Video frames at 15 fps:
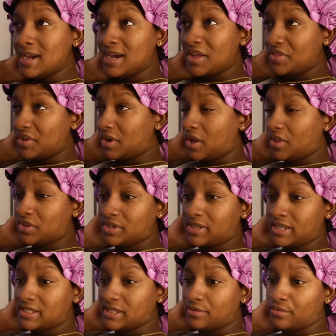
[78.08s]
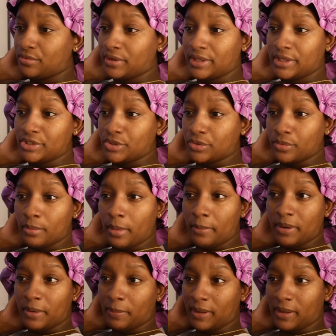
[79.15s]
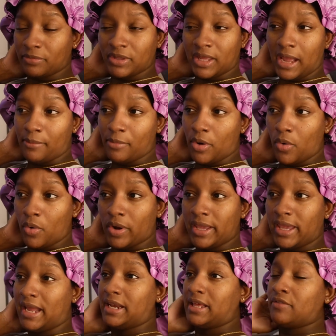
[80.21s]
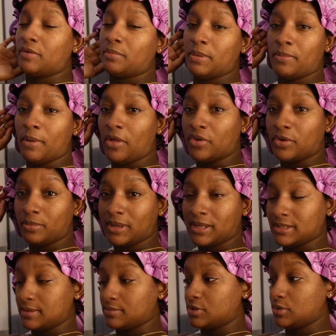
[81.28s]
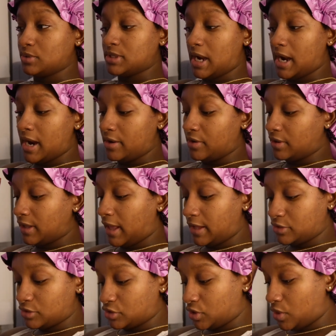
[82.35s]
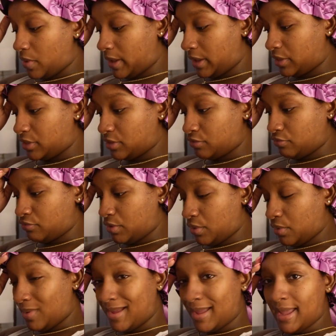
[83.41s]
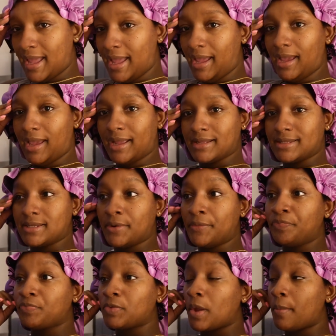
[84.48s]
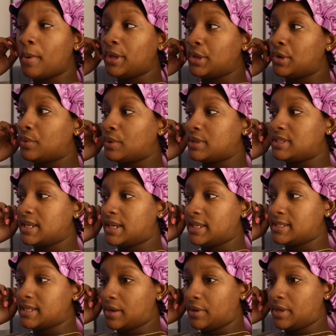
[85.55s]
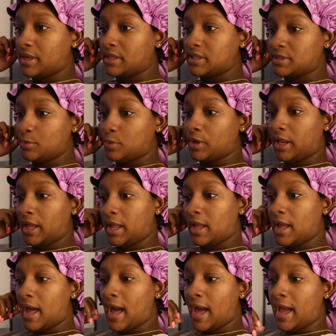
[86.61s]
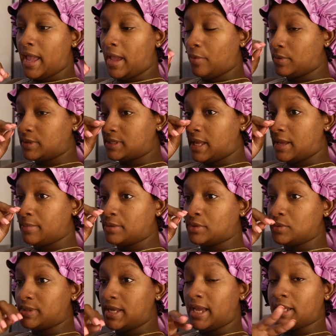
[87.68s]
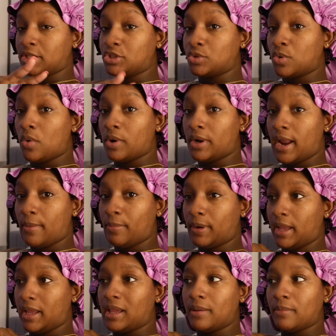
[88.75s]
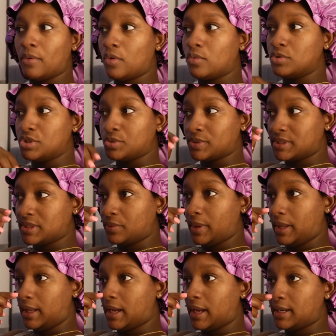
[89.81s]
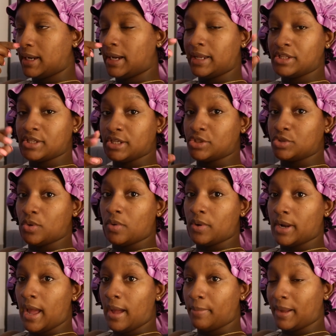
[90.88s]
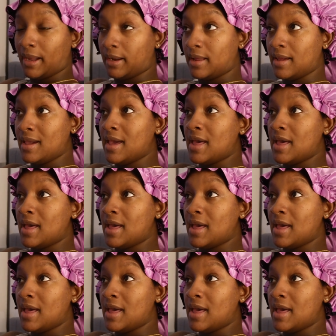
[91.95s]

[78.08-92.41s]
and then other days I really don't remember to pick up the camera or can't even be bothered because I'm so tired or like just going through it. But you know, we're sitting down here this morning. I was able to take a 2-hour nap when I came home. She wasn't awake yet, and I took a 2-hour nap, and